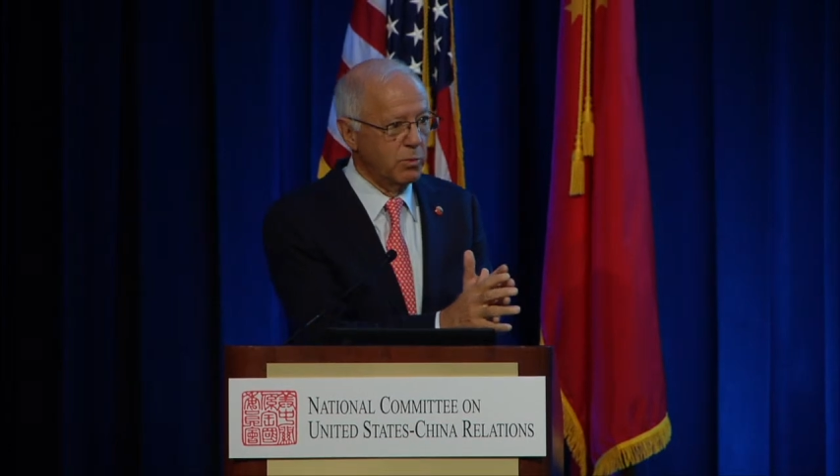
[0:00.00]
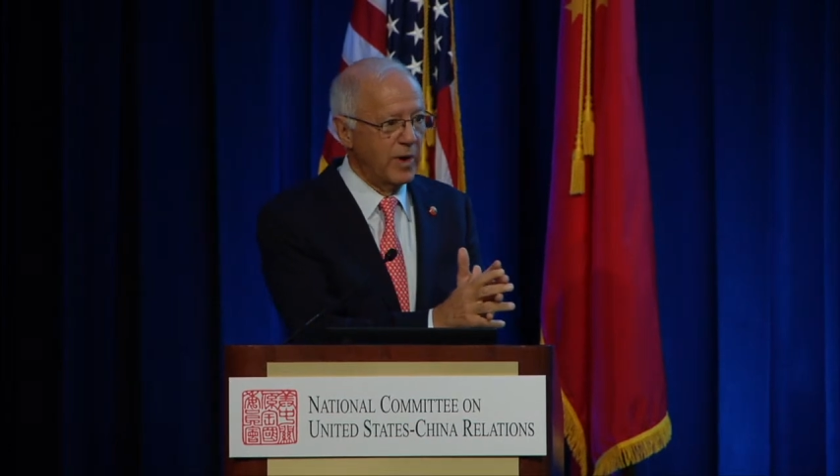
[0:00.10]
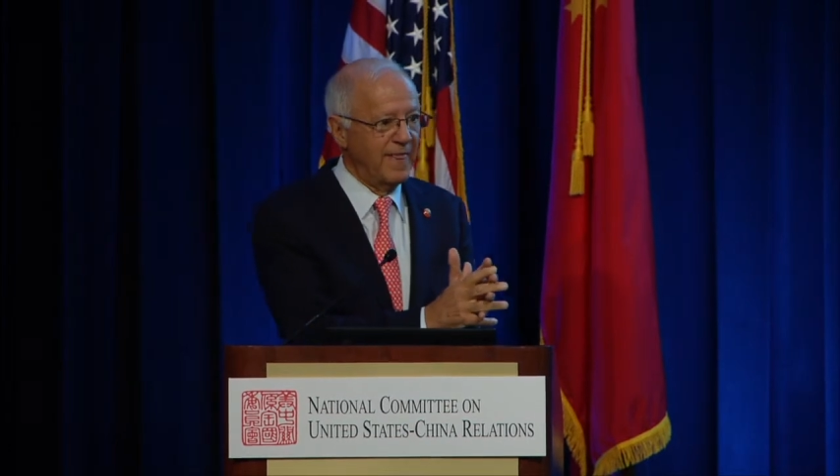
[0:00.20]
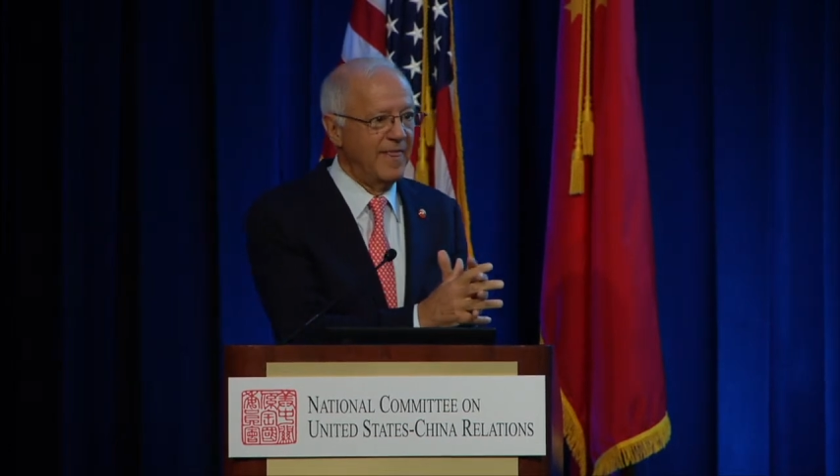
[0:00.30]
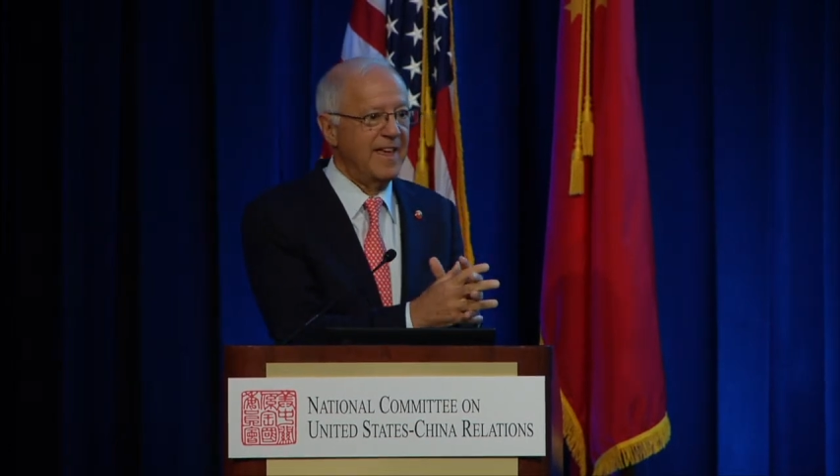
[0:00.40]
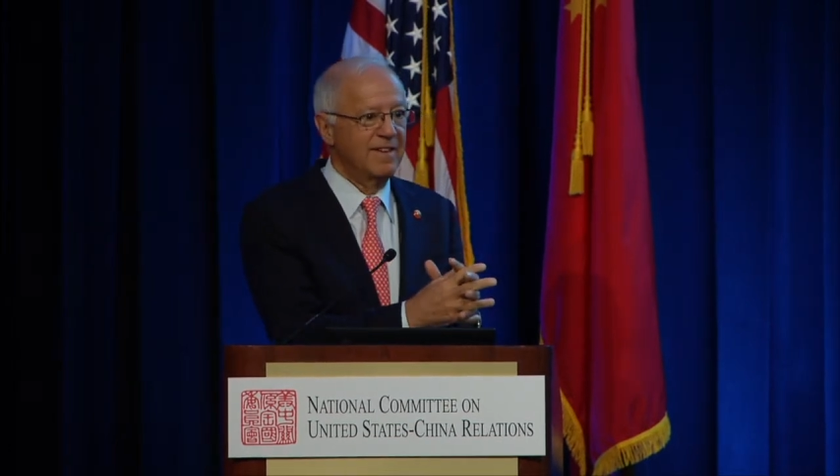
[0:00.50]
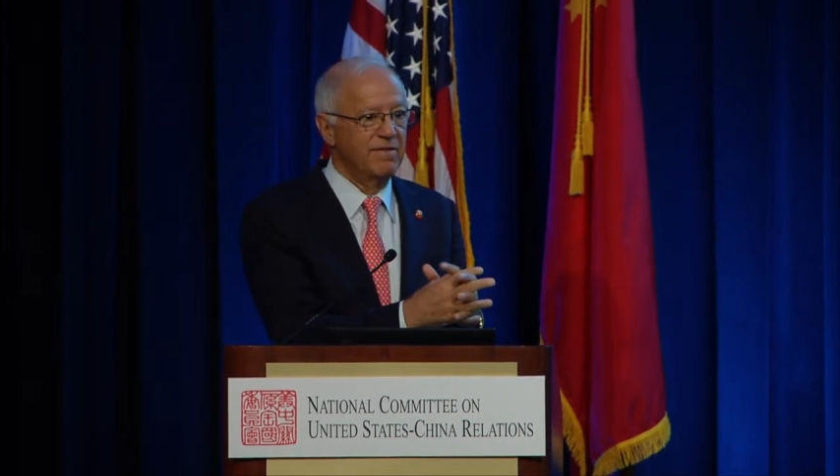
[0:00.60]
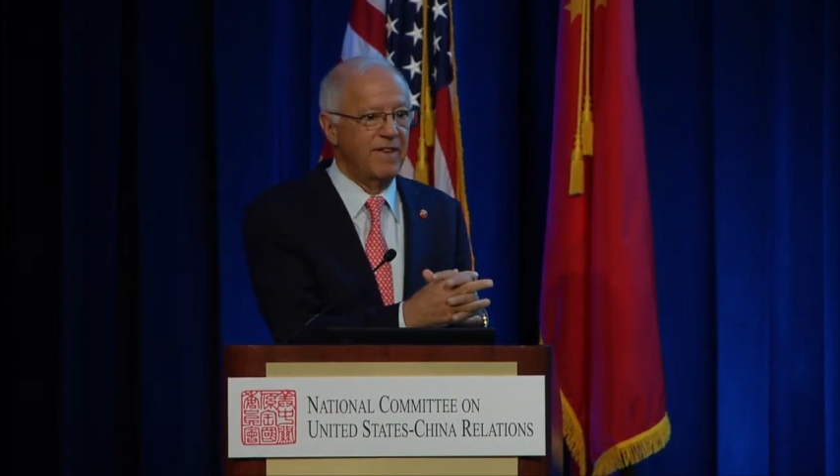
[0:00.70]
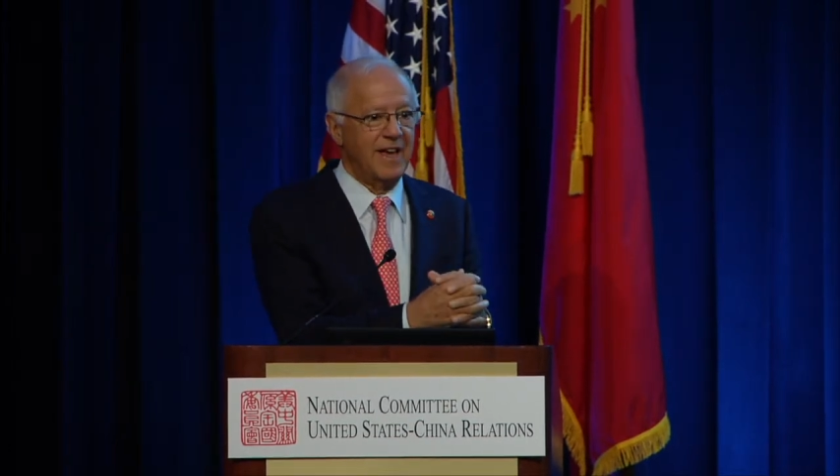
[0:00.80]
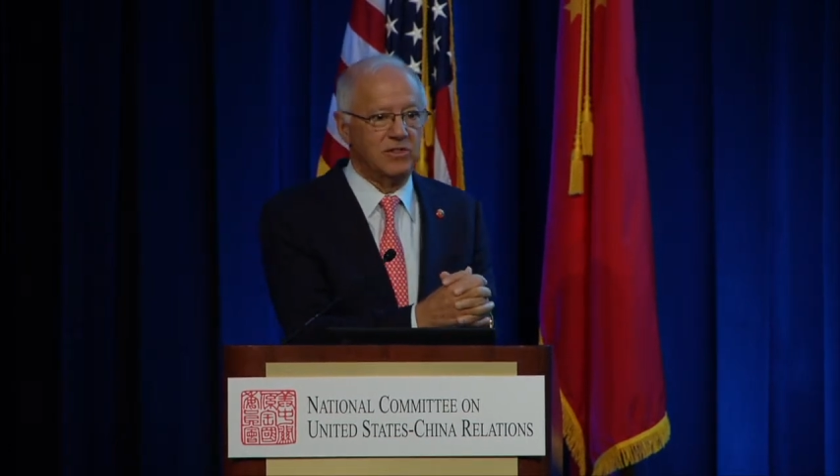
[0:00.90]
when they
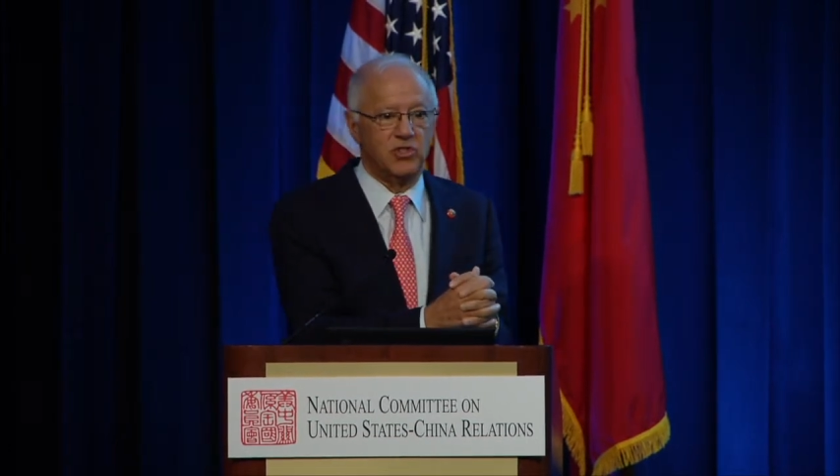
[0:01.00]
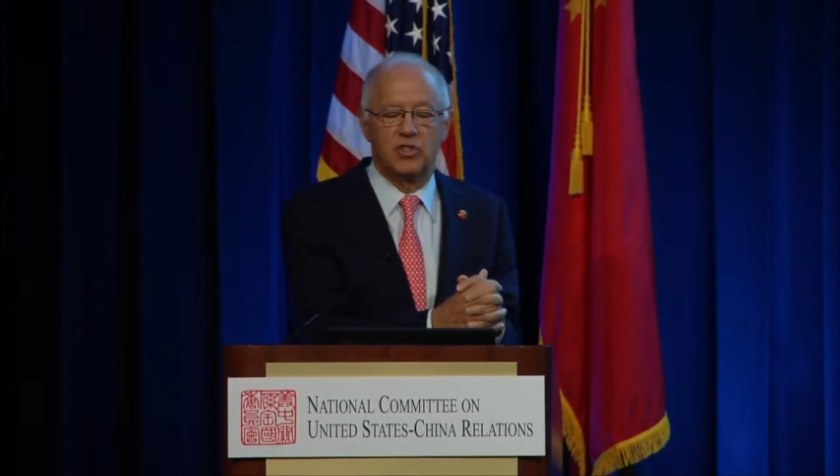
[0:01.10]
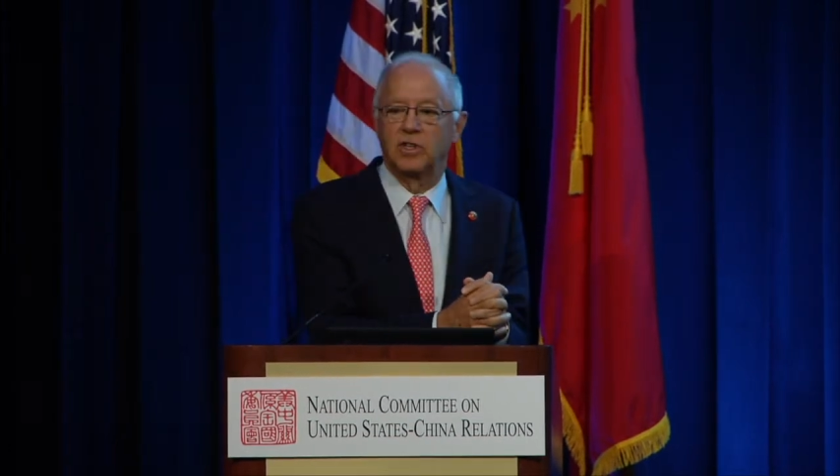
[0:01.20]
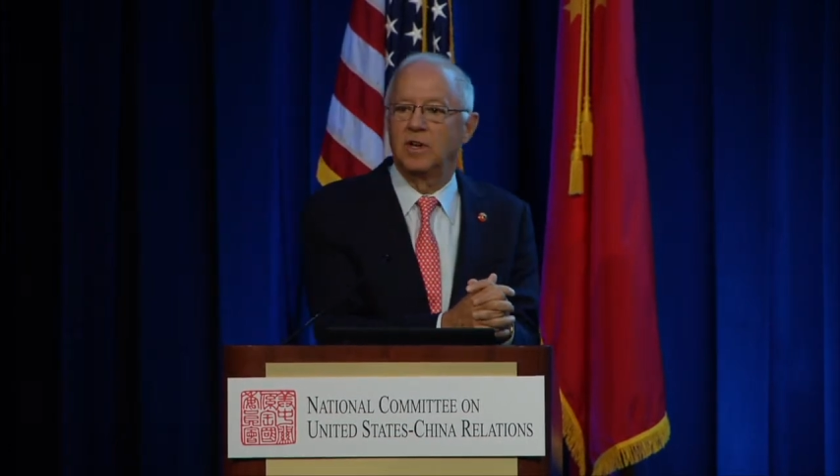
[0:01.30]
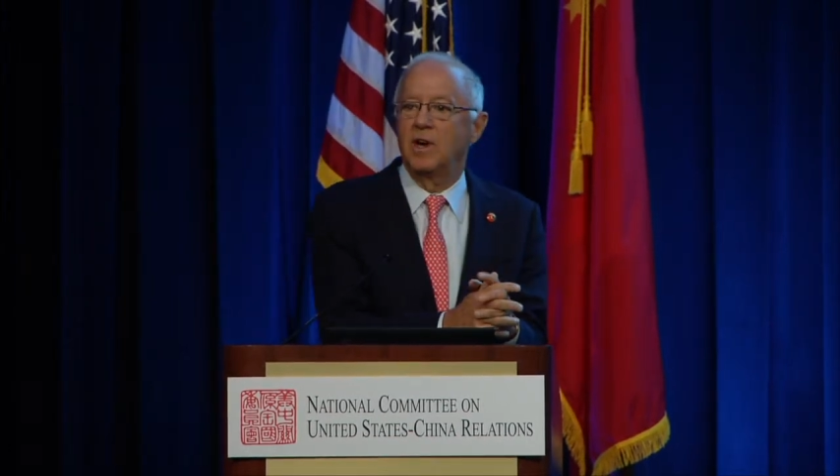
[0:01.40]
invest